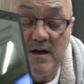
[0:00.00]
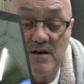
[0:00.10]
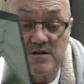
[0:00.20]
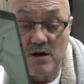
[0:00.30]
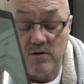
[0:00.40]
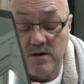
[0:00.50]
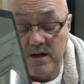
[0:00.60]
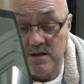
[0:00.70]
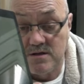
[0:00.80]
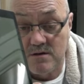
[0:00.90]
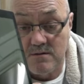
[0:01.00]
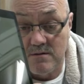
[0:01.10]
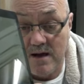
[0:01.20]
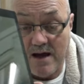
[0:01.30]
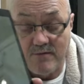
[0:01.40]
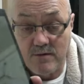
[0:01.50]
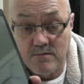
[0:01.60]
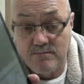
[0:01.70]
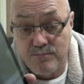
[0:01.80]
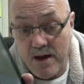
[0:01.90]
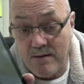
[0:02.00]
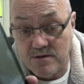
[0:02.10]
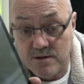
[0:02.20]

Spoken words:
so you need to have a power